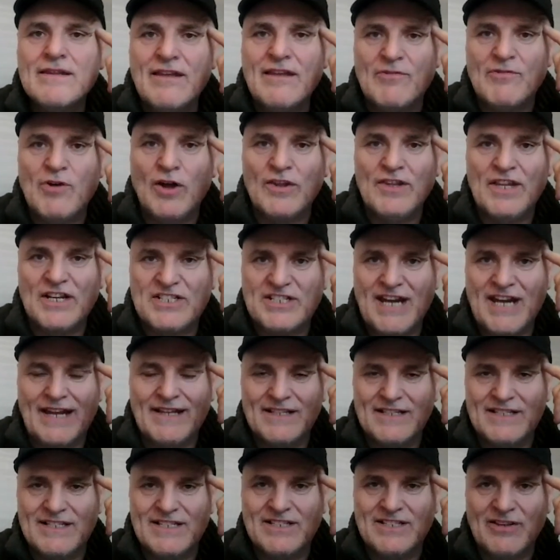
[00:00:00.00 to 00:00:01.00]
they've got the
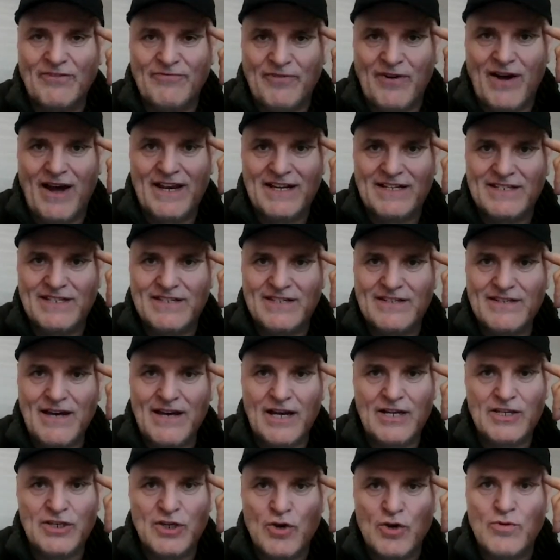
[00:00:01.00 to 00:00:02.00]
chance to fight
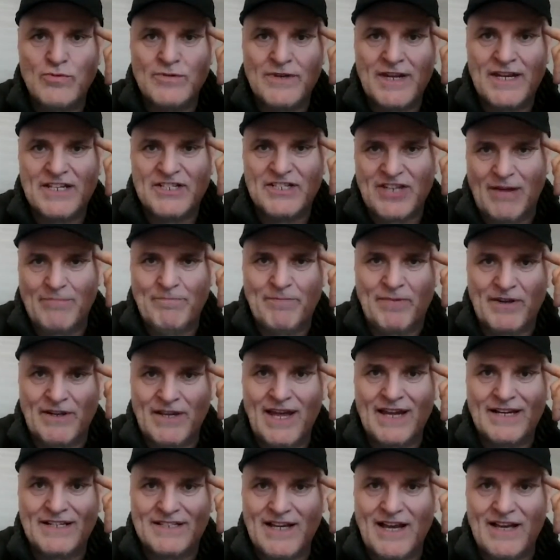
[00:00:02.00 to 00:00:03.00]
a unique
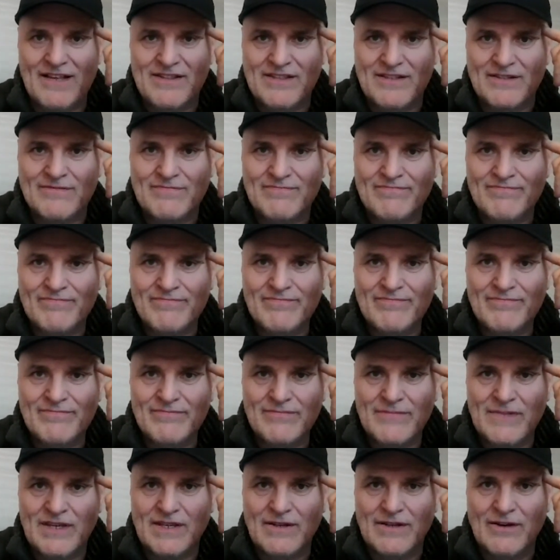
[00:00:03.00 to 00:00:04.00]
champion like Tyson,
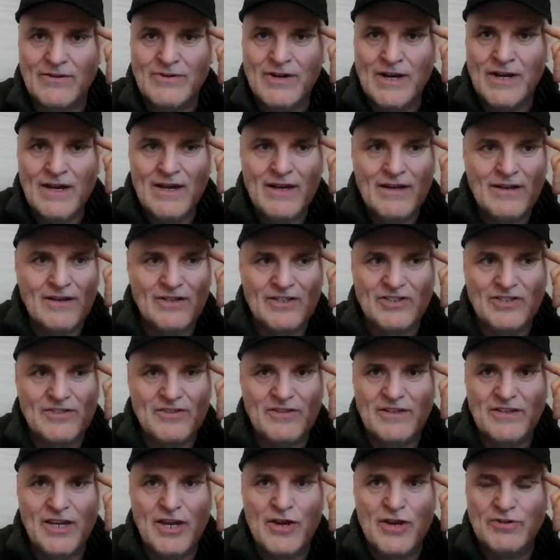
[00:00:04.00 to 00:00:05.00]
you know,
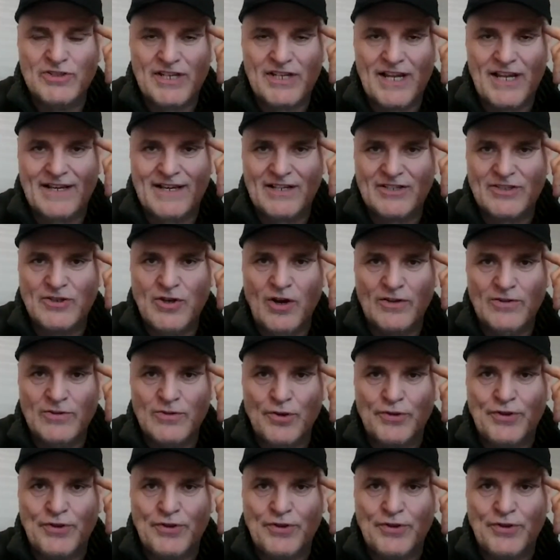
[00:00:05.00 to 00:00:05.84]
because Usyk has got